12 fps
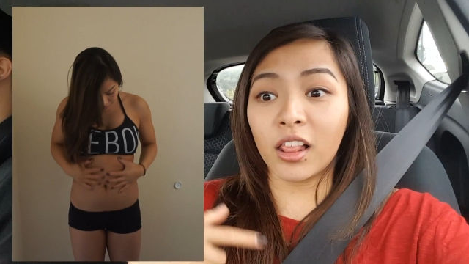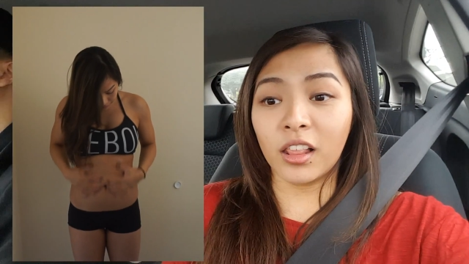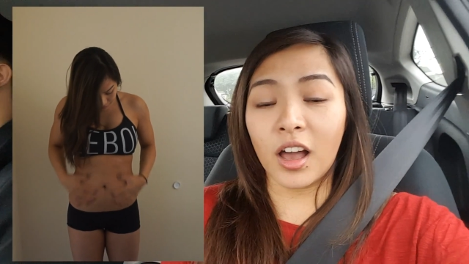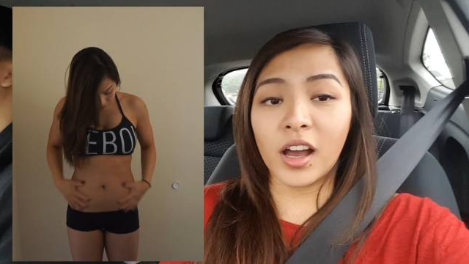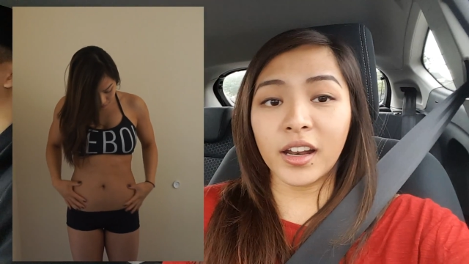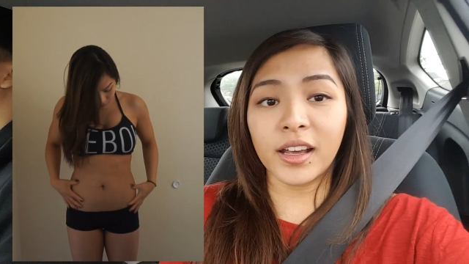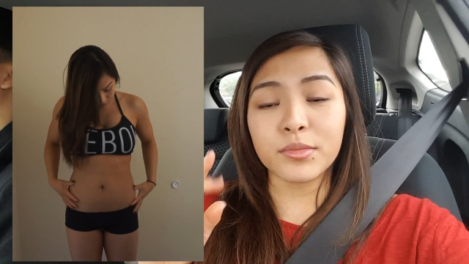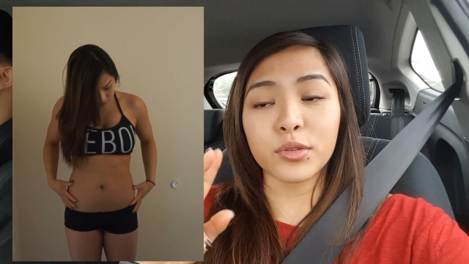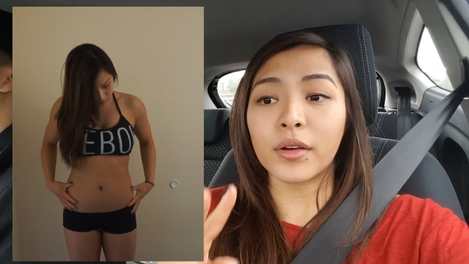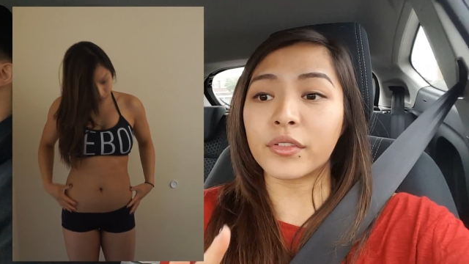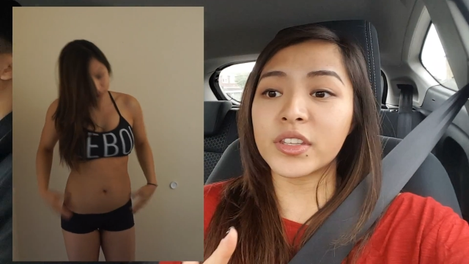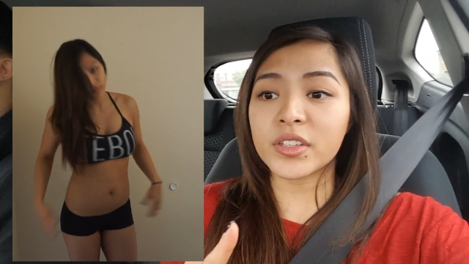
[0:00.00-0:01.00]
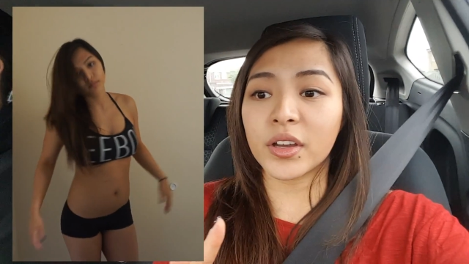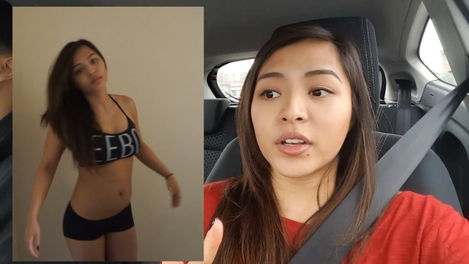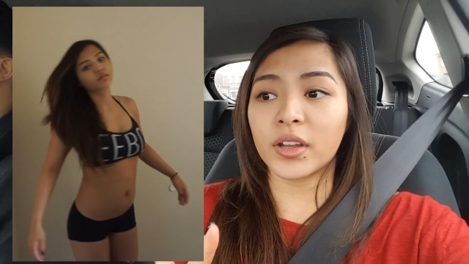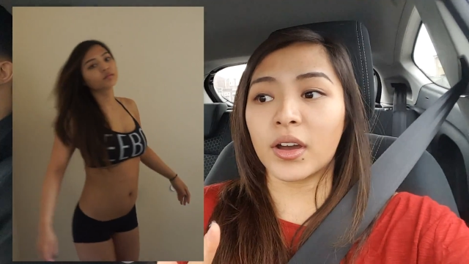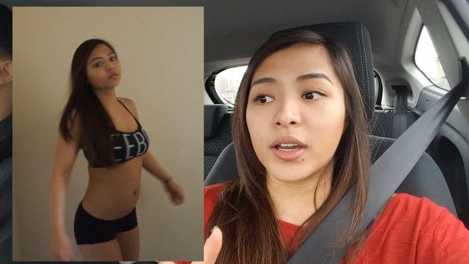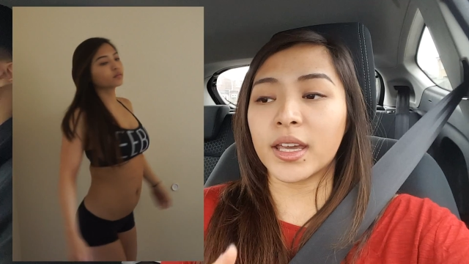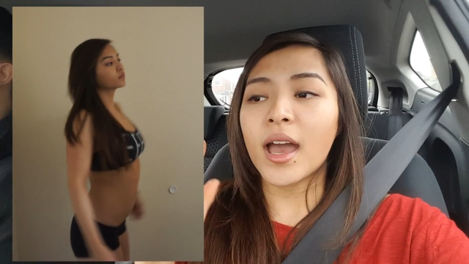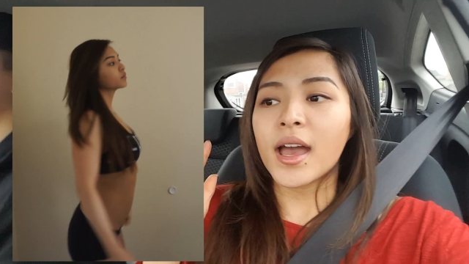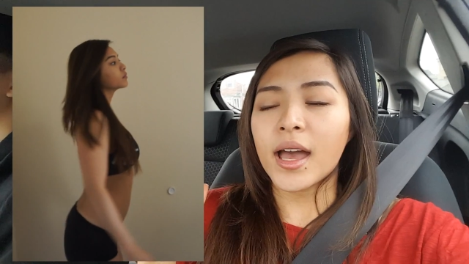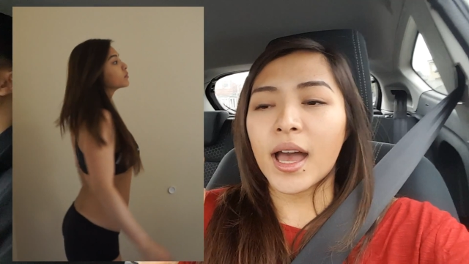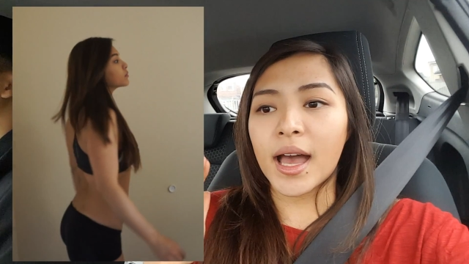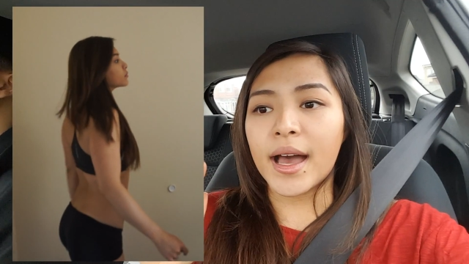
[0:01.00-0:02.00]
lot. I'm 12 weeks out now,
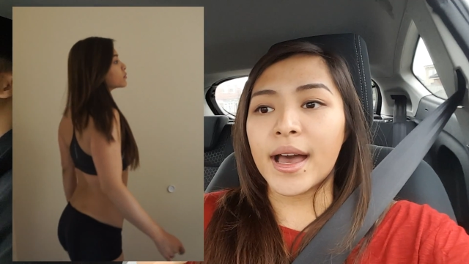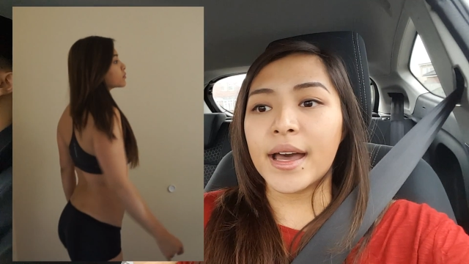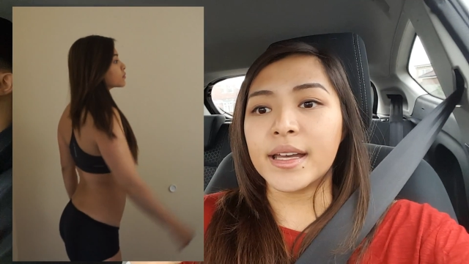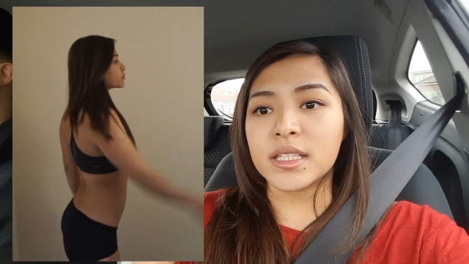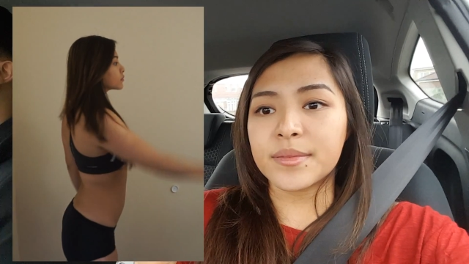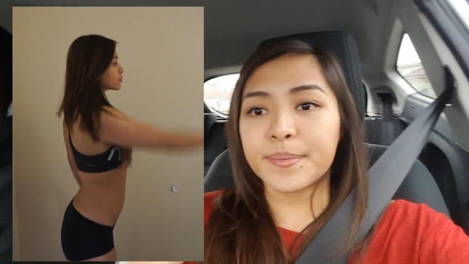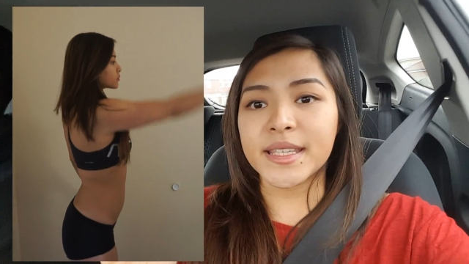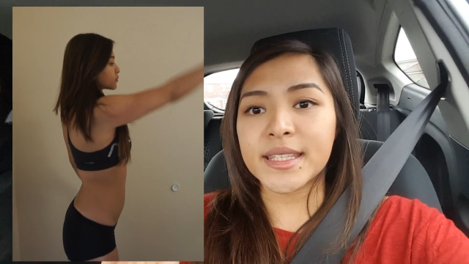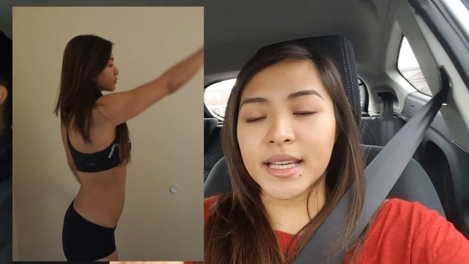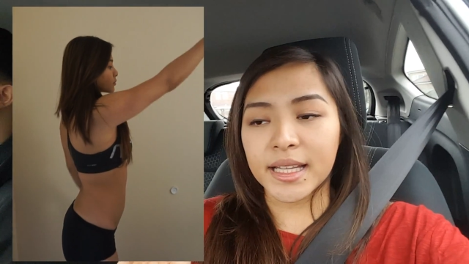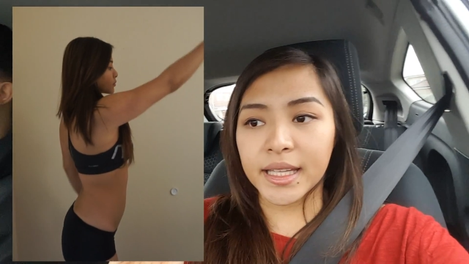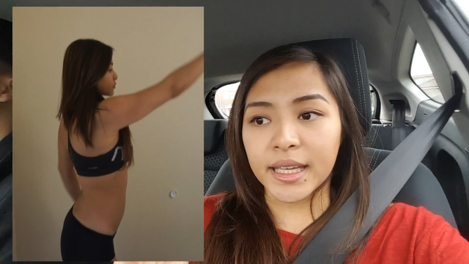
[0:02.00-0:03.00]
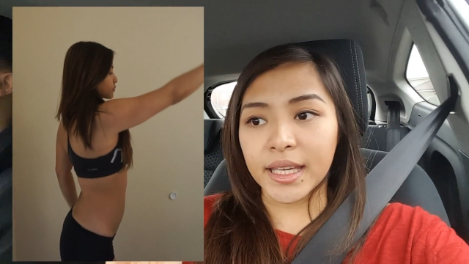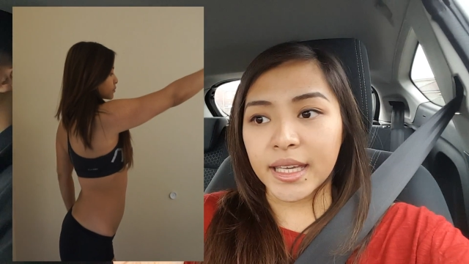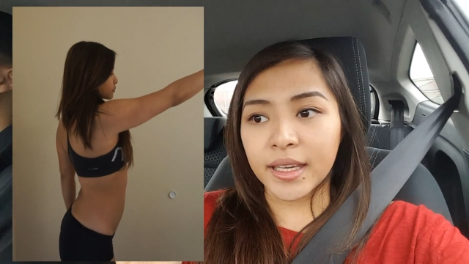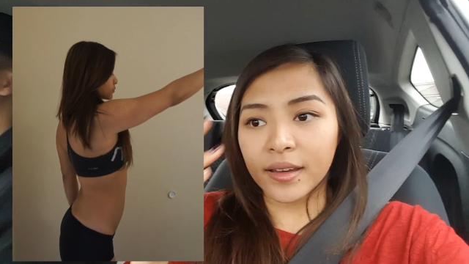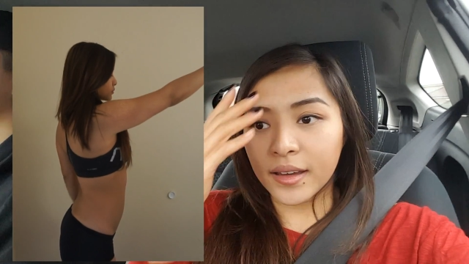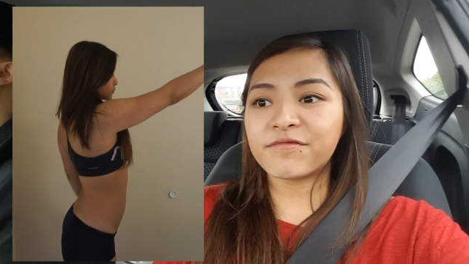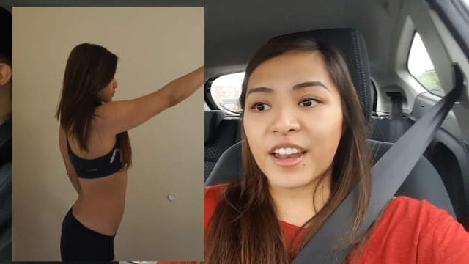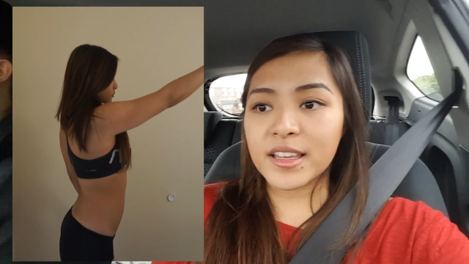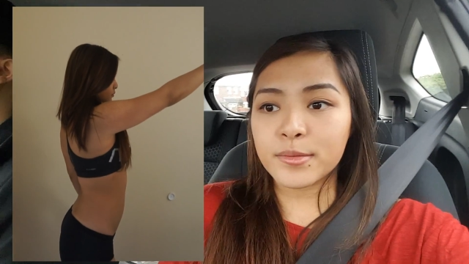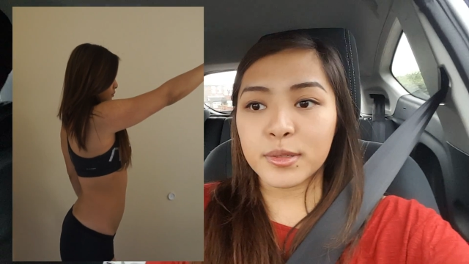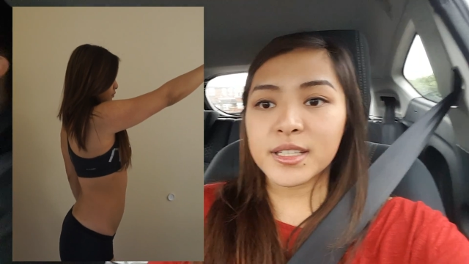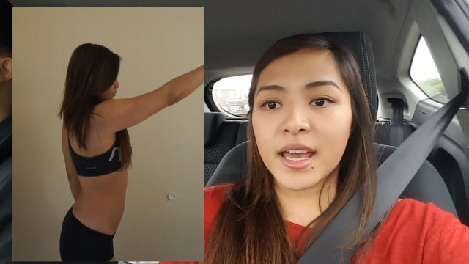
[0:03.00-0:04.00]
and basically
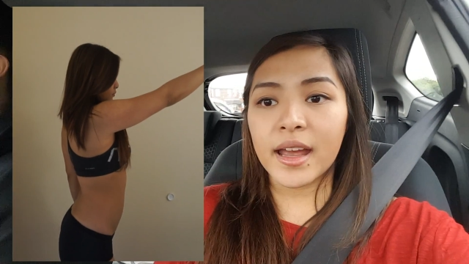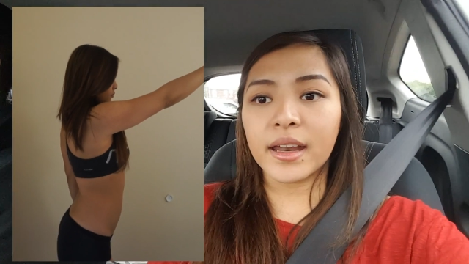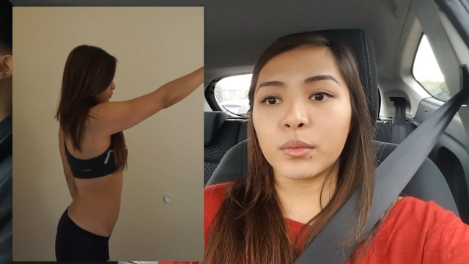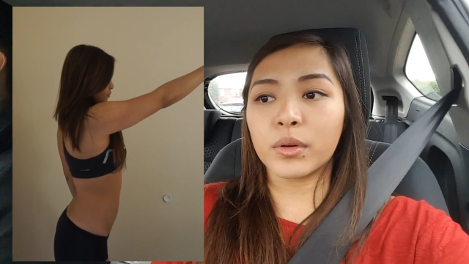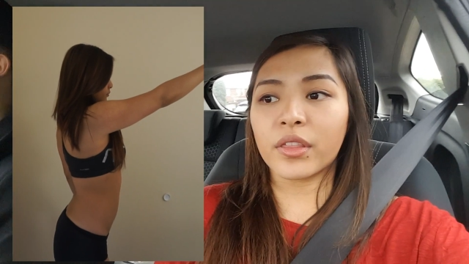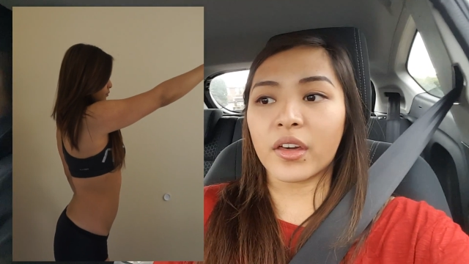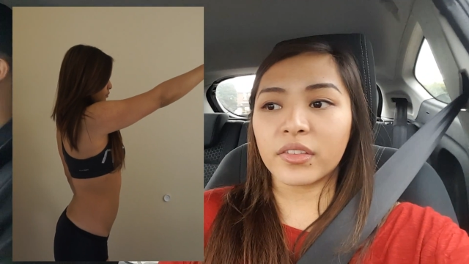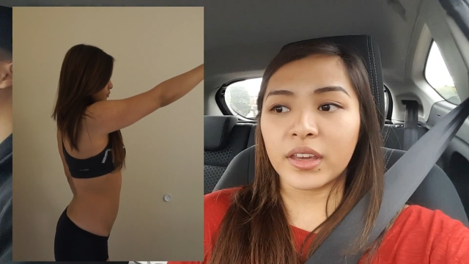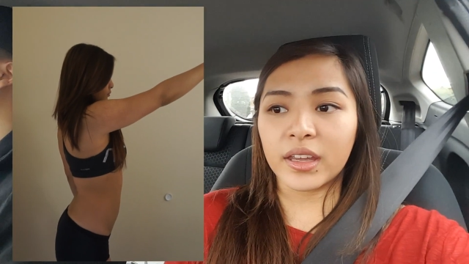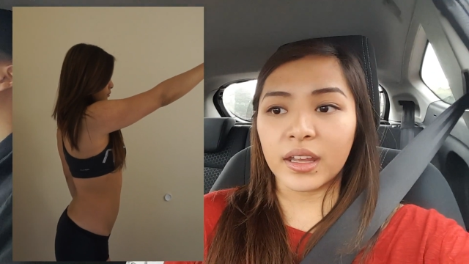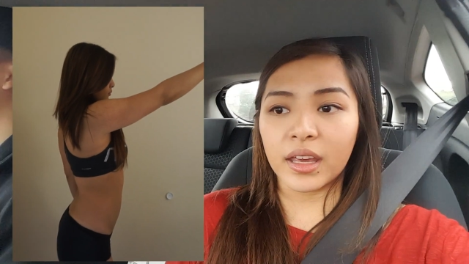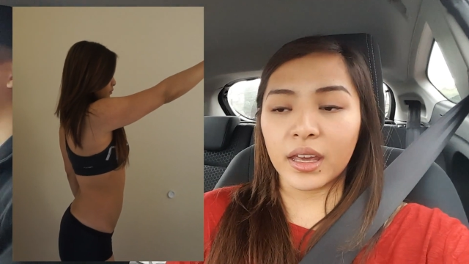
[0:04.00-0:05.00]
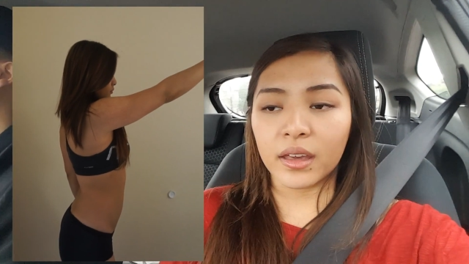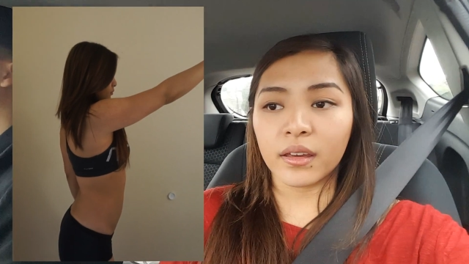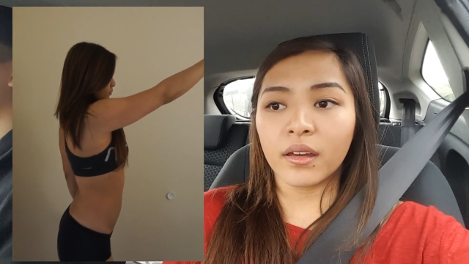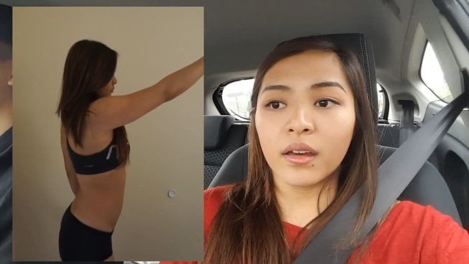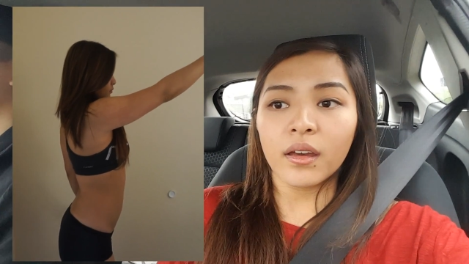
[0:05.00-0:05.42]
flexible dieting with healthy eating